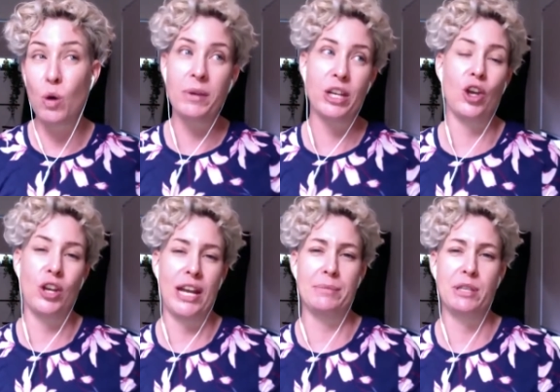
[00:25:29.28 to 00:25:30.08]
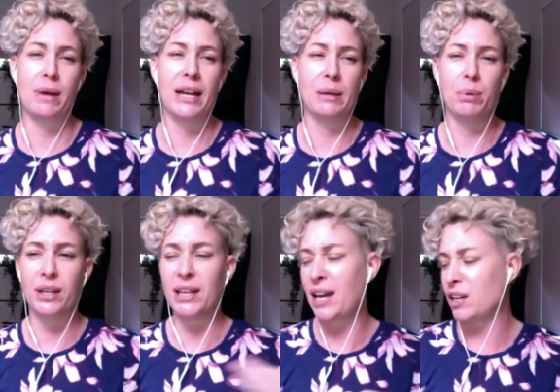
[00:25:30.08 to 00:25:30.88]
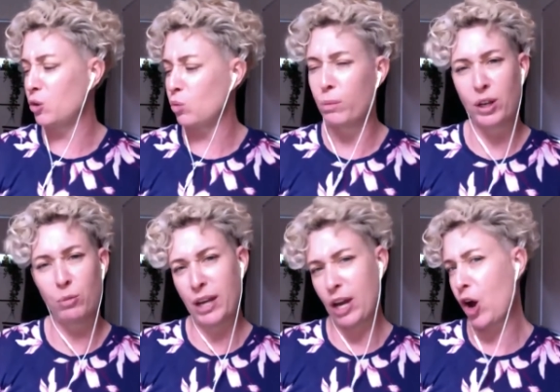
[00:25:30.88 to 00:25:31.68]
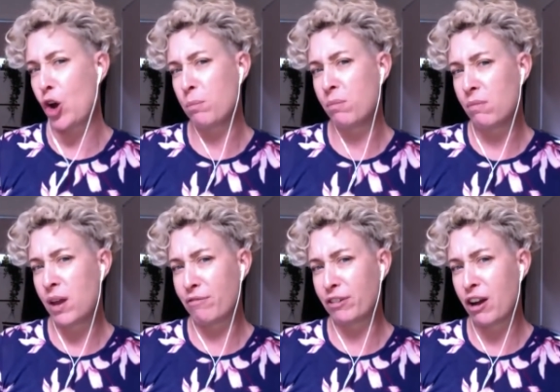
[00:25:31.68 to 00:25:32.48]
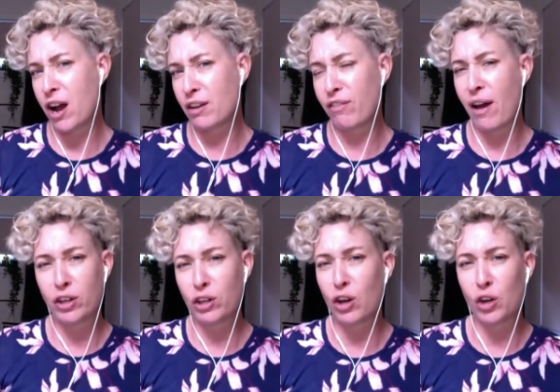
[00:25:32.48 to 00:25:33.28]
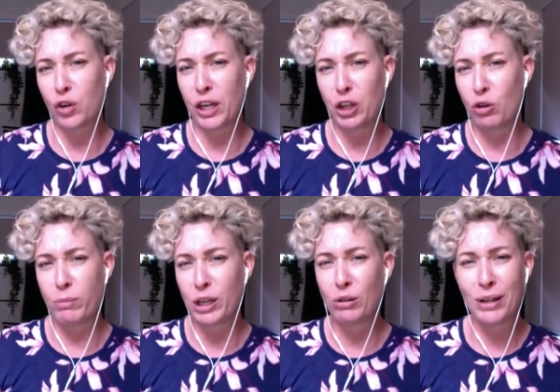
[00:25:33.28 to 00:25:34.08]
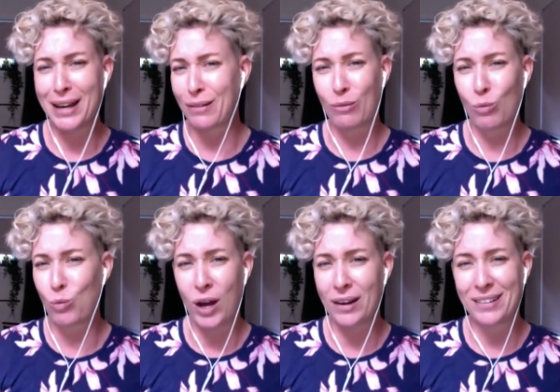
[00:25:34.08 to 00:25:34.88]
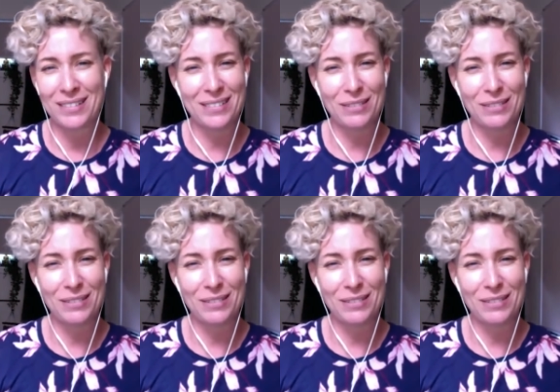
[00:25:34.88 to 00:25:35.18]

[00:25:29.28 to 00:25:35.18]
You want mm. me to earn heaps of money, but yet you want me to be home every night at five o'clock cooking your meal? Like yeah, what,